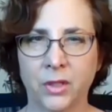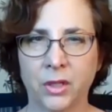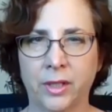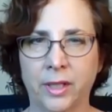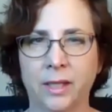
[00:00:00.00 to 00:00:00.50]

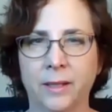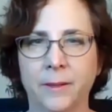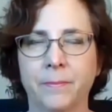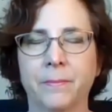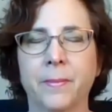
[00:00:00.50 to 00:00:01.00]
Good.
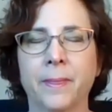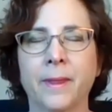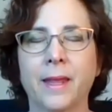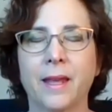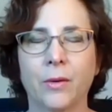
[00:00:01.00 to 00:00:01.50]

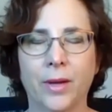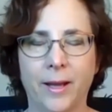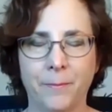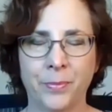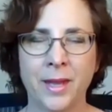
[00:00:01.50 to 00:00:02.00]

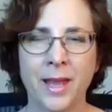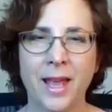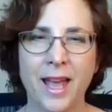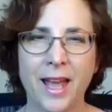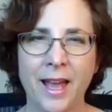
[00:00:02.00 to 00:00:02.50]
Okay.
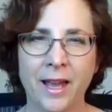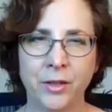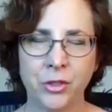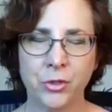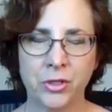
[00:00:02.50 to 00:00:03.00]

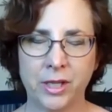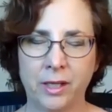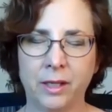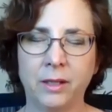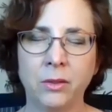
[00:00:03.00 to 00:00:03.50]
As you're
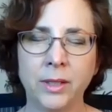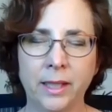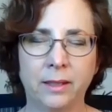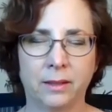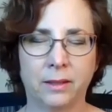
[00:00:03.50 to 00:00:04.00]
seated, go
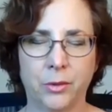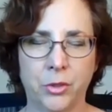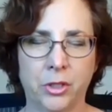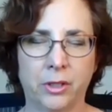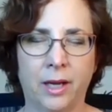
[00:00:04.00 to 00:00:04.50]
ahead and
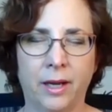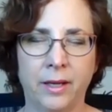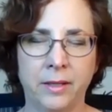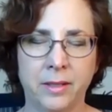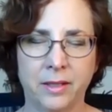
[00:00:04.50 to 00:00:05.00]
close your
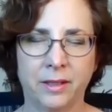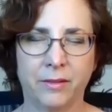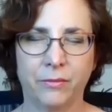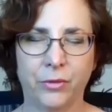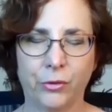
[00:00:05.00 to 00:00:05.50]
eyes
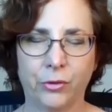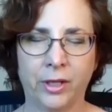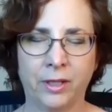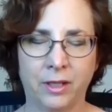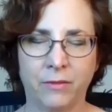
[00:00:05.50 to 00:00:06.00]
if you're
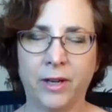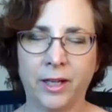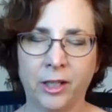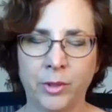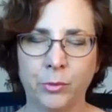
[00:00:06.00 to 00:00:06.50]
in an
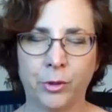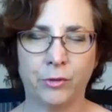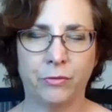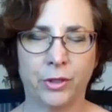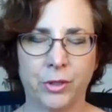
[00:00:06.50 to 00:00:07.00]
environment where
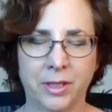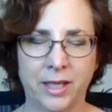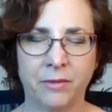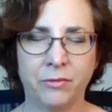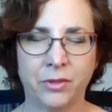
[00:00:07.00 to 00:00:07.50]
you feel
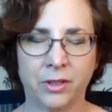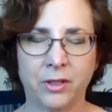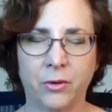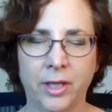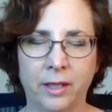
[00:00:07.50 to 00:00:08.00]
safe to
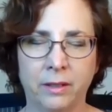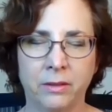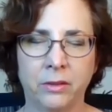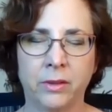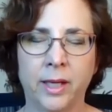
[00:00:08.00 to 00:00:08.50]
go ahead
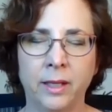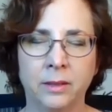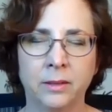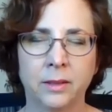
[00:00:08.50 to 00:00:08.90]
and do that.